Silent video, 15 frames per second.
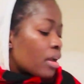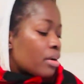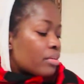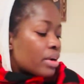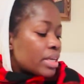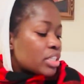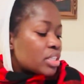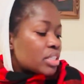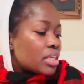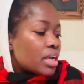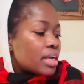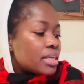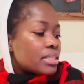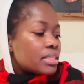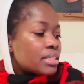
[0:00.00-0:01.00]

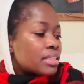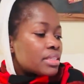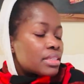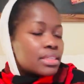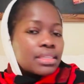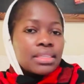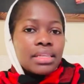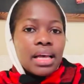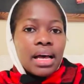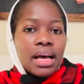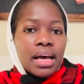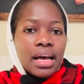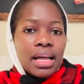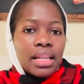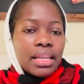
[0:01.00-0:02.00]
Russia's
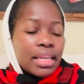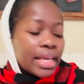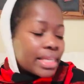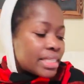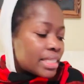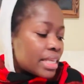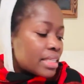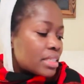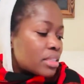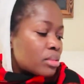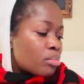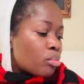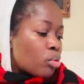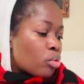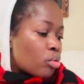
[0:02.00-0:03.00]

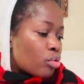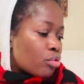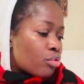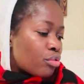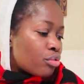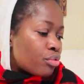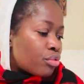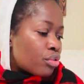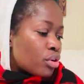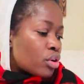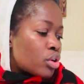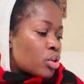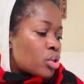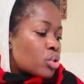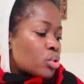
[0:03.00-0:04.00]
latest move
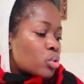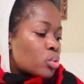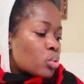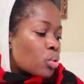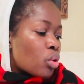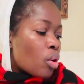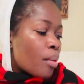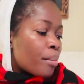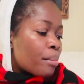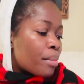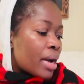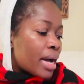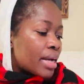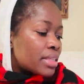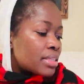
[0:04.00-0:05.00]
to
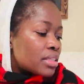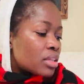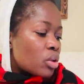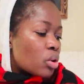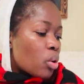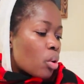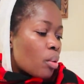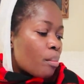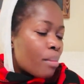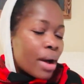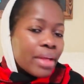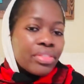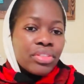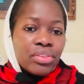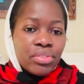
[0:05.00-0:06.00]
combat low
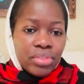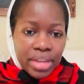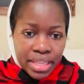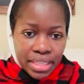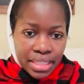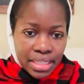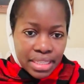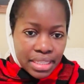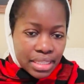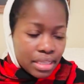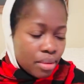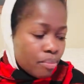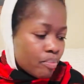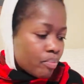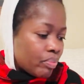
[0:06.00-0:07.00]
birth rates,
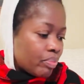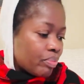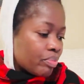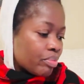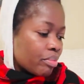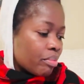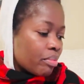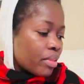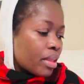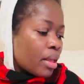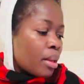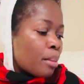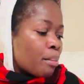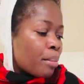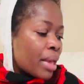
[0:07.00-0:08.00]

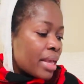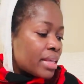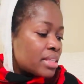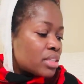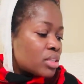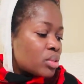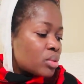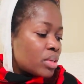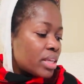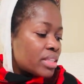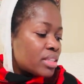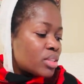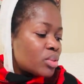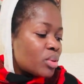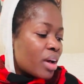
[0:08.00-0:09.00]
paying
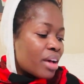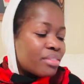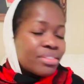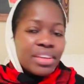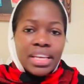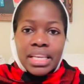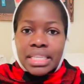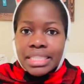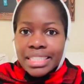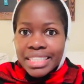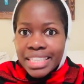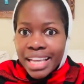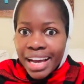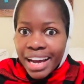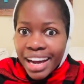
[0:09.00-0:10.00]
students to have
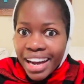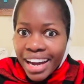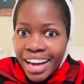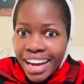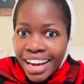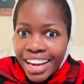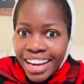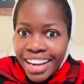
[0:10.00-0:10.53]
kids. Huh?